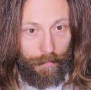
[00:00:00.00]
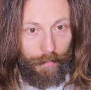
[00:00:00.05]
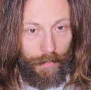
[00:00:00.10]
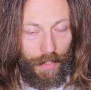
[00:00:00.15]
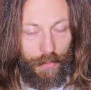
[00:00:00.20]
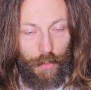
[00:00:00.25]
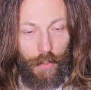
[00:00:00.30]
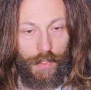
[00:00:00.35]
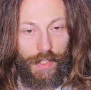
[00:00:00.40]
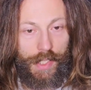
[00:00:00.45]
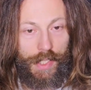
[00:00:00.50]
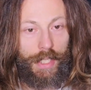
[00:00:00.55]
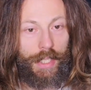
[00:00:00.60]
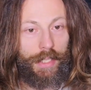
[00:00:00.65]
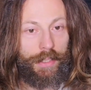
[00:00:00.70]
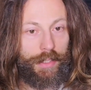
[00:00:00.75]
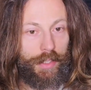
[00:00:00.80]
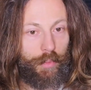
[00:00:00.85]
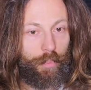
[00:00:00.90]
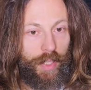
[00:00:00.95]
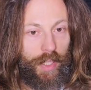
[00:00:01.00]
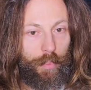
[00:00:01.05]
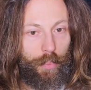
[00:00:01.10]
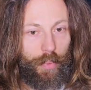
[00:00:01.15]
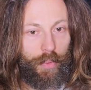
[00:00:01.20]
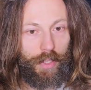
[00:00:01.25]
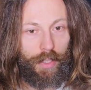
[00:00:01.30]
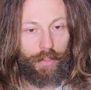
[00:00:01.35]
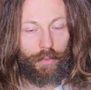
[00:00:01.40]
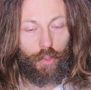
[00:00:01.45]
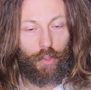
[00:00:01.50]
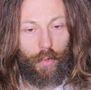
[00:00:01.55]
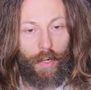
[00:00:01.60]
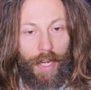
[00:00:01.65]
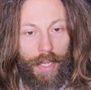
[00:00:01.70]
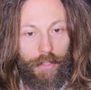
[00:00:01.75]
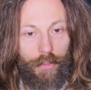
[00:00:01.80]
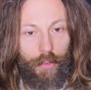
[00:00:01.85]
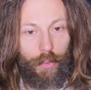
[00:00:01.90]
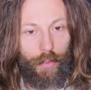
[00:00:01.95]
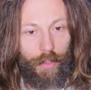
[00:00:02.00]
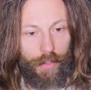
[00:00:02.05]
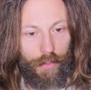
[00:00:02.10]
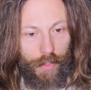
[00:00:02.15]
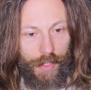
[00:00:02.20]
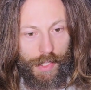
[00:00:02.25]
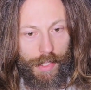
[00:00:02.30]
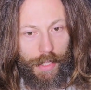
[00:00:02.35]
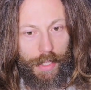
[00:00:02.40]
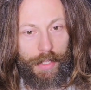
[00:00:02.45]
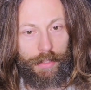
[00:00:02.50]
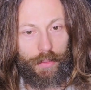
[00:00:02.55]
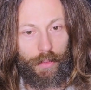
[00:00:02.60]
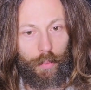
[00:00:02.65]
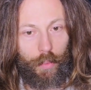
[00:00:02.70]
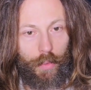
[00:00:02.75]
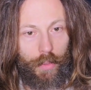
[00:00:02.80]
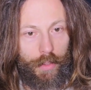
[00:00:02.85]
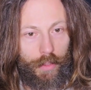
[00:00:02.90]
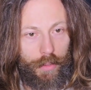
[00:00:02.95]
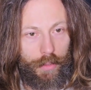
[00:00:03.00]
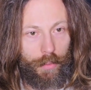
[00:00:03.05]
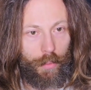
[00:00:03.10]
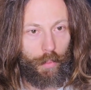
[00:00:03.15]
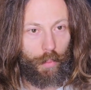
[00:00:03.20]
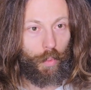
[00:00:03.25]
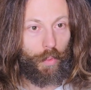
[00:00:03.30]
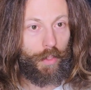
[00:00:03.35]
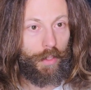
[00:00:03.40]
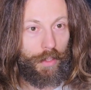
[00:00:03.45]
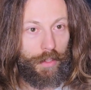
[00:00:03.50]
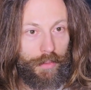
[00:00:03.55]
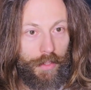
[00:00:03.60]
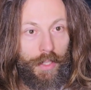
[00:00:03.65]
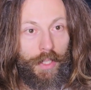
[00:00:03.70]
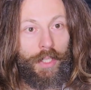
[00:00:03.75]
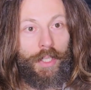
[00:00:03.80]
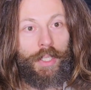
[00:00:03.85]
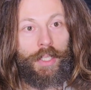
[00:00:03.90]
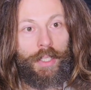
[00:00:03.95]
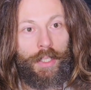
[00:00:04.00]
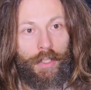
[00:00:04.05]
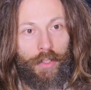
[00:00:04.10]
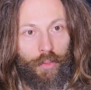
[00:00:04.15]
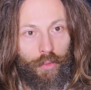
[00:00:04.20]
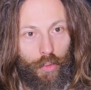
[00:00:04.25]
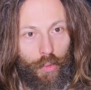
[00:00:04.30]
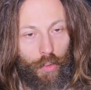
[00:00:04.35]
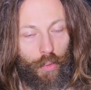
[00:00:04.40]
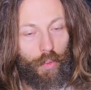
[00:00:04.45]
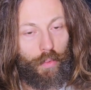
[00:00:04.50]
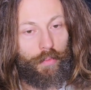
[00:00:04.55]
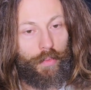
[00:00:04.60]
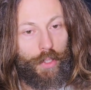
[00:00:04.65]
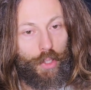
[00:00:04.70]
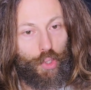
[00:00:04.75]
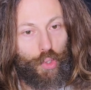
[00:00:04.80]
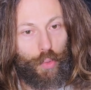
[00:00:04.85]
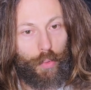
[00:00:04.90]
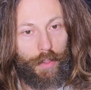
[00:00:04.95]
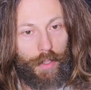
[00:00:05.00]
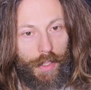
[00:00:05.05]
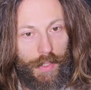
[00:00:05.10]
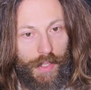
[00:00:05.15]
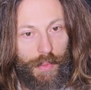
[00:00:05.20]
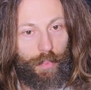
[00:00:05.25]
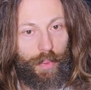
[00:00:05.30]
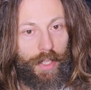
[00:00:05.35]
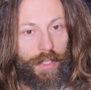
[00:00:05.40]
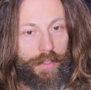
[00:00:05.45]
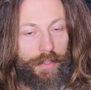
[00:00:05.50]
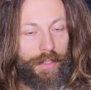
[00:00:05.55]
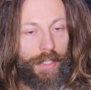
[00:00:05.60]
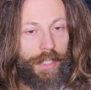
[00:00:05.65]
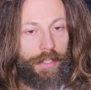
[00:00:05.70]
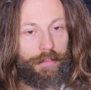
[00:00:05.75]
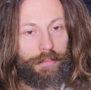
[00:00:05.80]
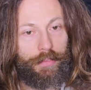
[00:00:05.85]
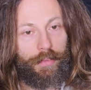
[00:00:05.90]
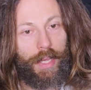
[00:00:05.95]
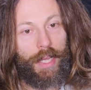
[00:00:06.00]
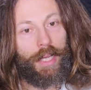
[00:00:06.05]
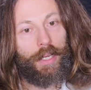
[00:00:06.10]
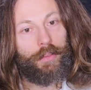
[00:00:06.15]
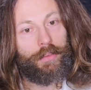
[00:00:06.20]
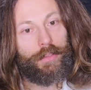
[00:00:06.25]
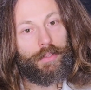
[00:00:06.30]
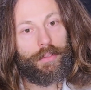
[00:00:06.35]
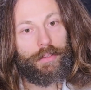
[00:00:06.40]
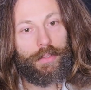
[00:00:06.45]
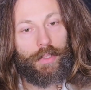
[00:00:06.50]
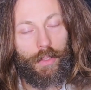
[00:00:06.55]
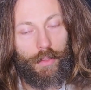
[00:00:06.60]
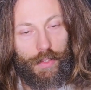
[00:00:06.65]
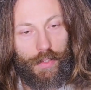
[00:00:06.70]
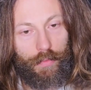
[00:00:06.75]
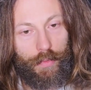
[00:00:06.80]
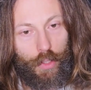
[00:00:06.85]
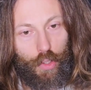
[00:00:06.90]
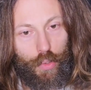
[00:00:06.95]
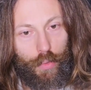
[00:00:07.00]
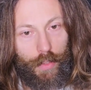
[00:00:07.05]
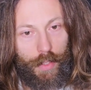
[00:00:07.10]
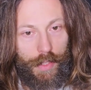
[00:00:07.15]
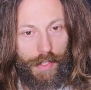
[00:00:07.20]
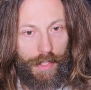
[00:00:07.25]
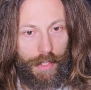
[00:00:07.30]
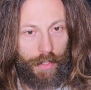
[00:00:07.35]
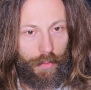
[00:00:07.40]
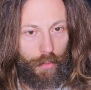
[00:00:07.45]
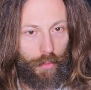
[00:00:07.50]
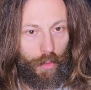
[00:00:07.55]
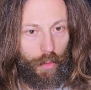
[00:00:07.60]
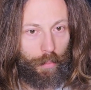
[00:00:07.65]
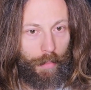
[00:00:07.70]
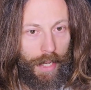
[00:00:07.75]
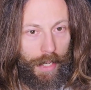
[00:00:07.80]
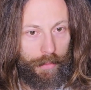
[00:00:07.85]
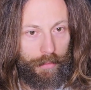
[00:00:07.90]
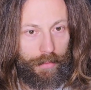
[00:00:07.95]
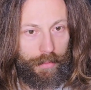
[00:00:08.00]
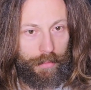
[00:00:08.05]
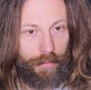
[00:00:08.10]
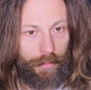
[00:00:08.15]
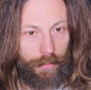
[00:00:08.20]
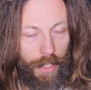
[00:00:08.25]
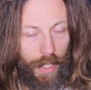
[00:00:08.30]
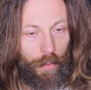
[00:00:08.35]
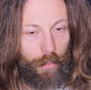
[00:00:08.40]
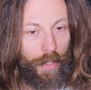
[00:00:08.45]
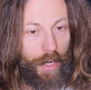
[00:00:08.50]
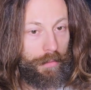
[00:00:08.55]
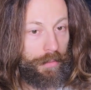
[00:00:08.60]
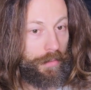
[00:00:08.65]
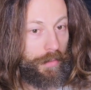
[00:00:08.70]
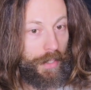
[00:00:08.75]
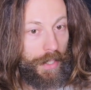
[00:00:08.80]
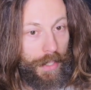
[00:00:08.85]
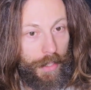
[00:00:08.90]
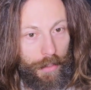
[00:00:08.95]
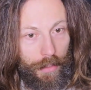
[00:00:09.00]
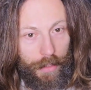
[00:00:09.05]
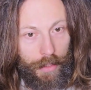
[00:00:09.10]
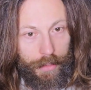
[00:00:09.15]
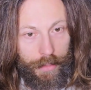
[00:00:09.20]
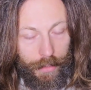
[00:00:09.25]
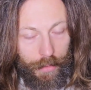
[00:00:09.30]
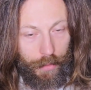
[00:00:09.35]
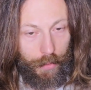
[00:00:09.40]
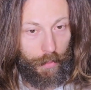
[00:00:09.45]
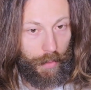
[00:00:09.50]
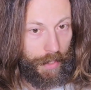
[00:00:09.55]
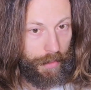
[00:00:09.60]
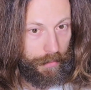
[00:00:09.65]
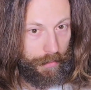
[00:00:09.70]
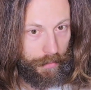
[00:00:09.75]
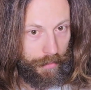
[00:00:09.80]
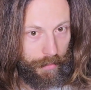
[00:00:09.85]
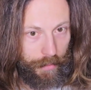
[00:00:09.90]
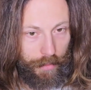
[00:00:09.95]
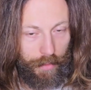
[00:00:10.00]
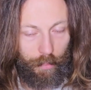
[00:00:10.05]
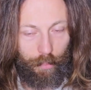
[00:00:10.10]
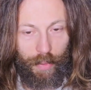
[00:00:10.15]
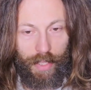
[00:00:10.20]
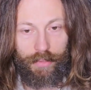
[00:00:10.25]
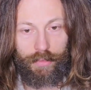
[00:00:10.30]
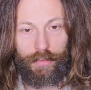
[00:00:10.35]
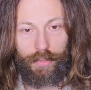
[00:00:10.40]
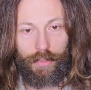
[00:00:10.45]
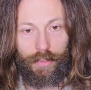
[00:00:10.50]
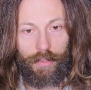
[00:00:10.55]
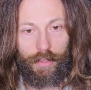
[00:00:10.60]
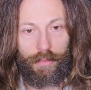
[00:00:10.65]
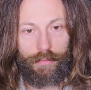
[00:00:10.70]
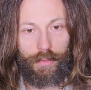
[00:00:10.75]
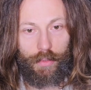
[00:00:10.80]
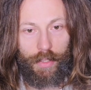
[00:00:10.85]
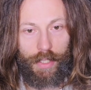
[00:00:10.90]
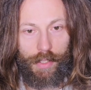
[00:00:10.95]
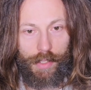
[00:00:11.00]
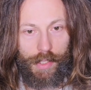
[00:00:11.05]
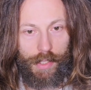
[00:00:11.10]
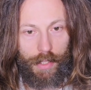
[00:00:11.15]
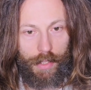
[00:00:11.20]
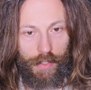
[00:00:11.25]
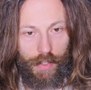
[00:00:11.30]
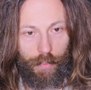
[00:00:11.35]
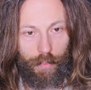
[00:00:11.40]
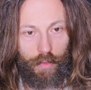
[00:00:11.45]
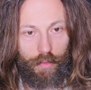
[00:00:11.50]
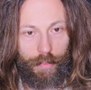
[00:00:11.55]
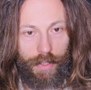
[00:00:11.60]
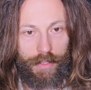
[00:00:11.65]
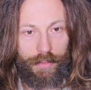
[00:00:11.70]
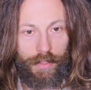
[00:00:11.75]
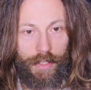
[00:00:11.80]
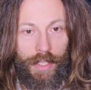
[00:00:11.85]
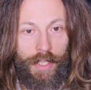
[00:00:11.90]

you see that people try to understand the world through visuals, but they found those visuals into math. Now, Raphael, another great painter of the Renaissance movement,